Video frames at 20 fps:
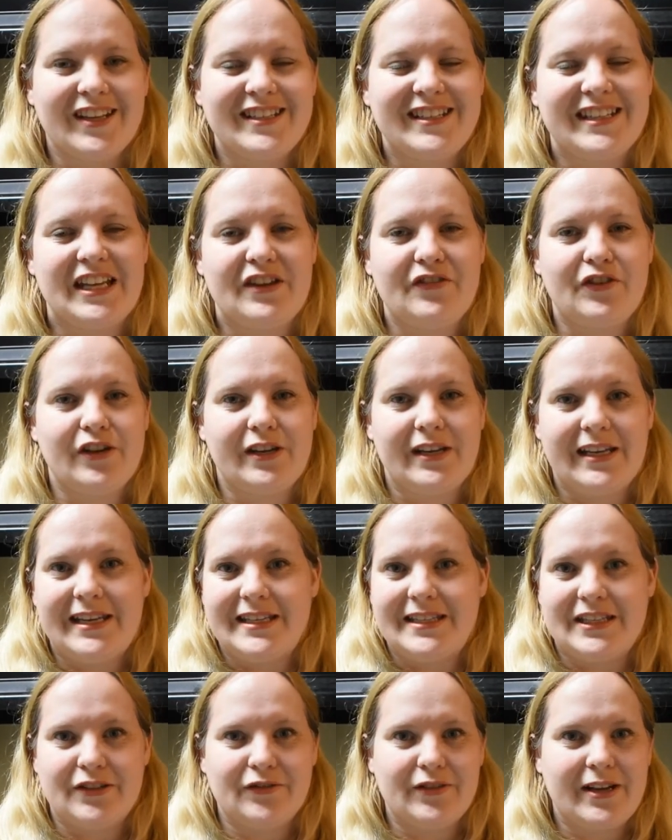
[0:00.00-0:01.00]
to give you an
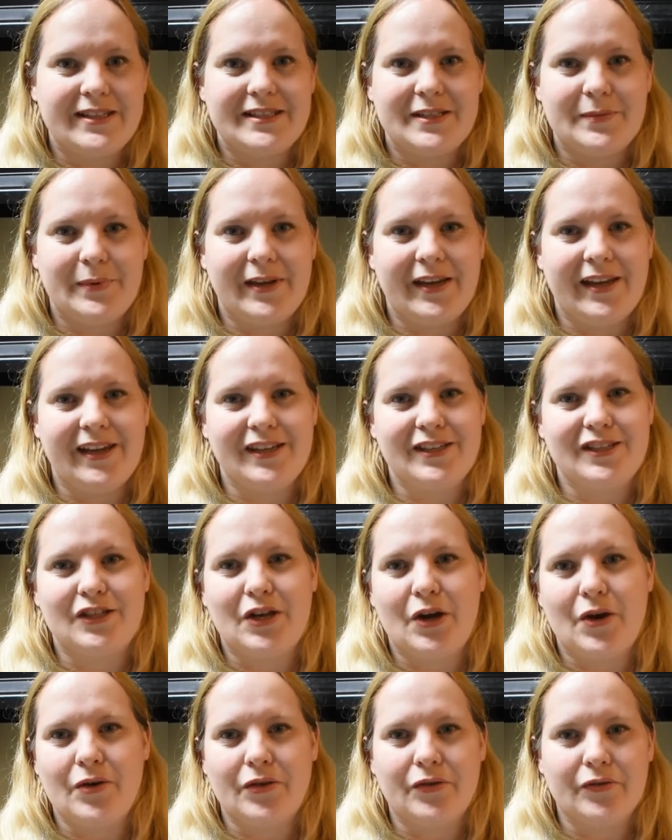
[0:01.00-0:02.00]
easy recipe to
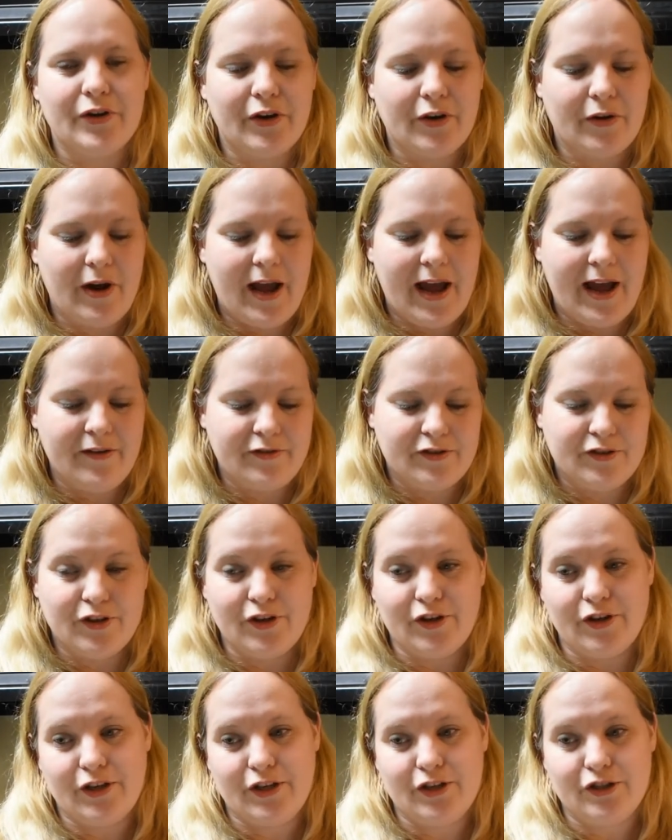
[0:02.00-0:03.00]
go through
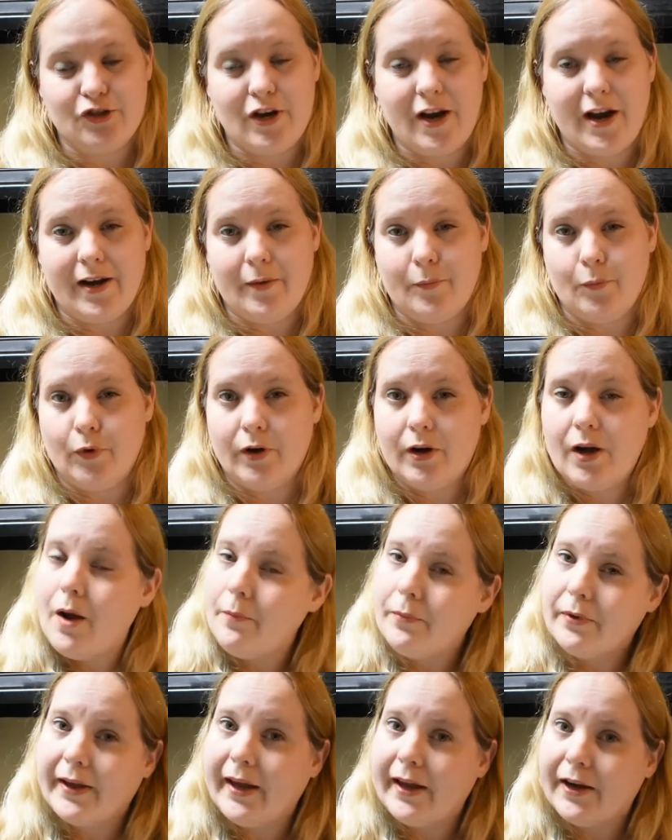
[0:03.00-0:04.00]
after you tried a more
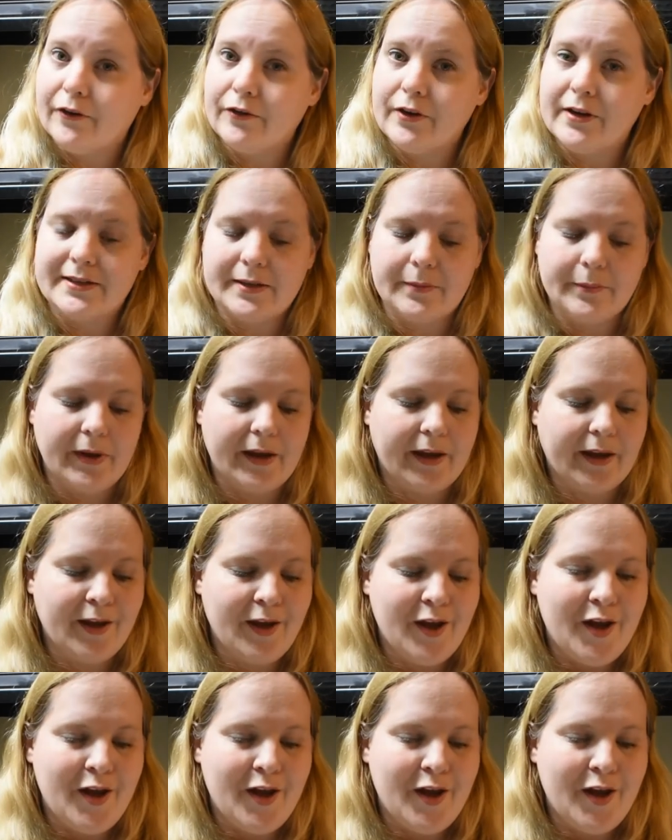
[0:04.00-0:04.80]
complicated recipe.